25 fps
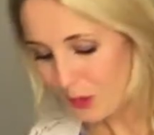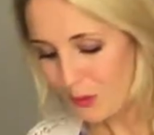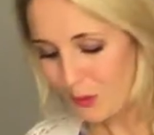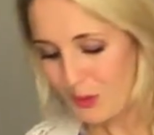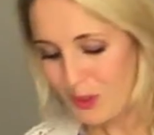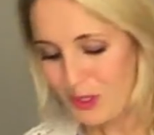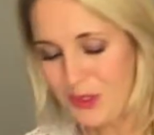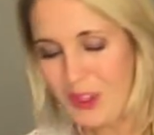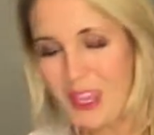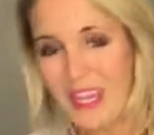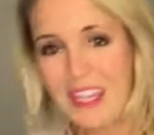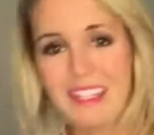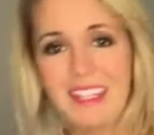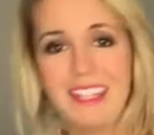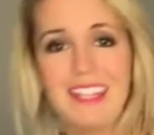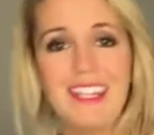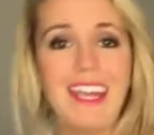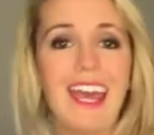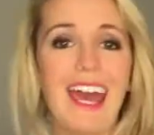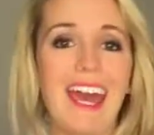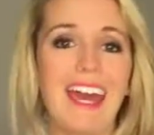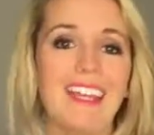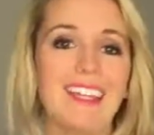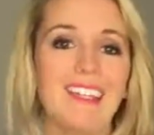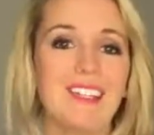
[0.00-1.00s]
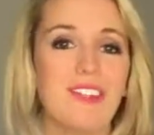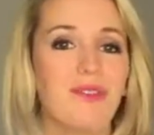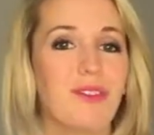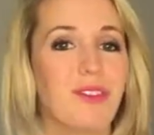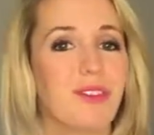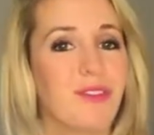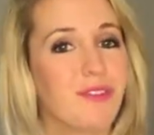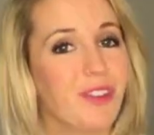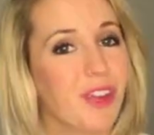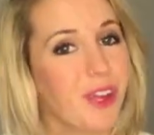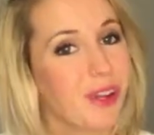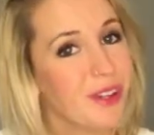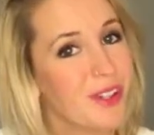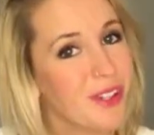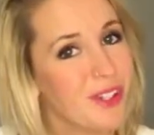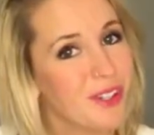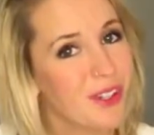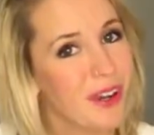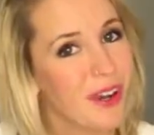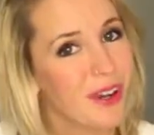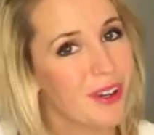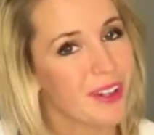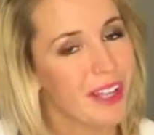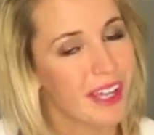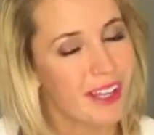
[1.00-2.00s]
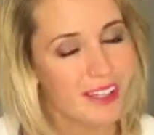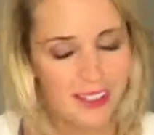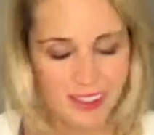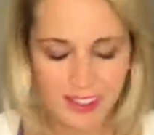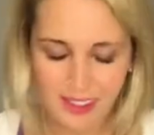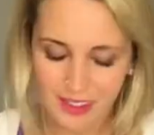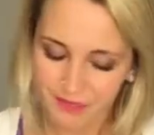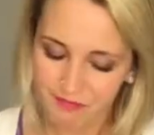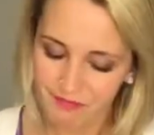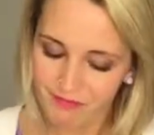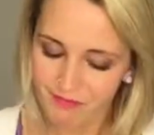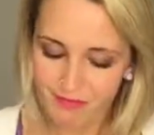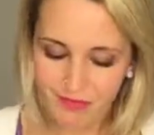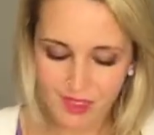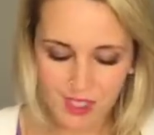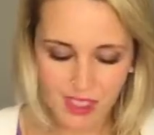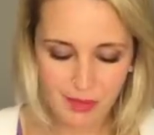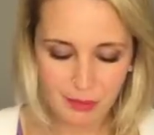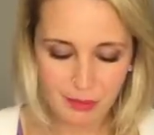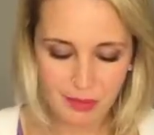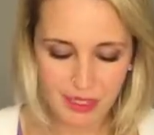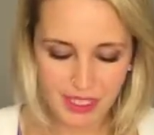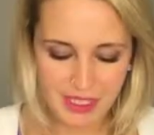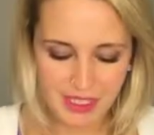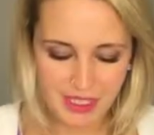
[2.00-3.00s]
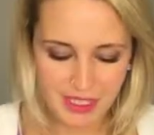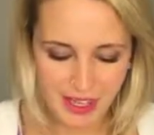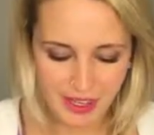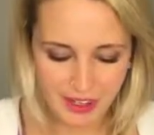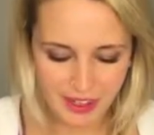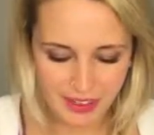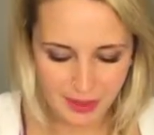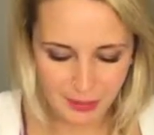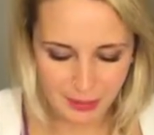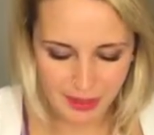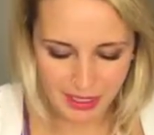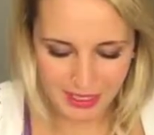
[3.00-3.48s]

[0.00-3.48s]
When you get to the end of your fairy starlights, simply tuck them